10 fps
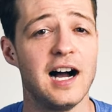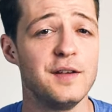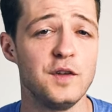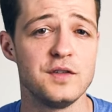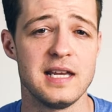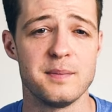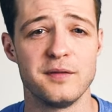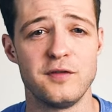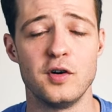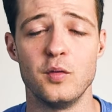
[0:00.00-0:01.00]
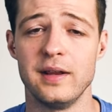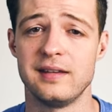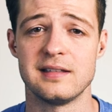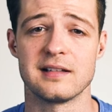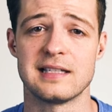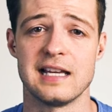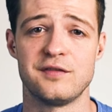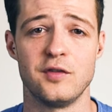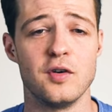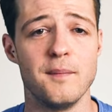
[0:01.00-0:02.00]
I've used it before with
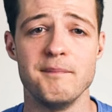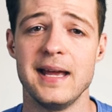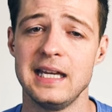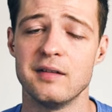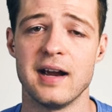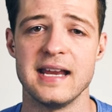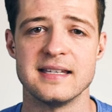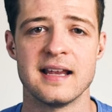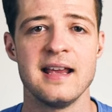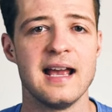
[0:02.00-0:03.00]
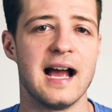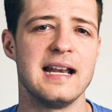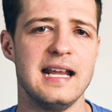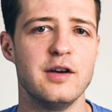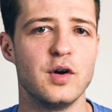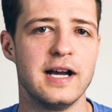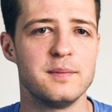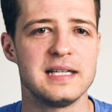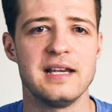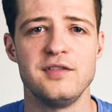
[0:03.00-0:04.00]
success for many a race, and it will
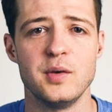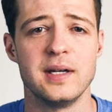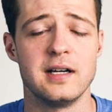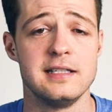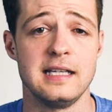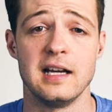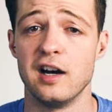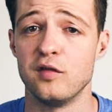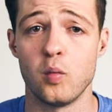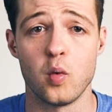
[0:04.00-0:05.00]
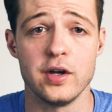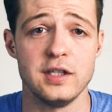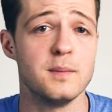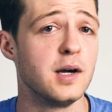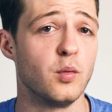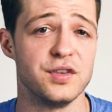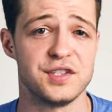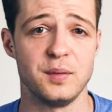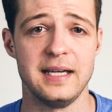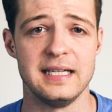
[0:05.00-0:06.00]
help to give you an idea of what you might want to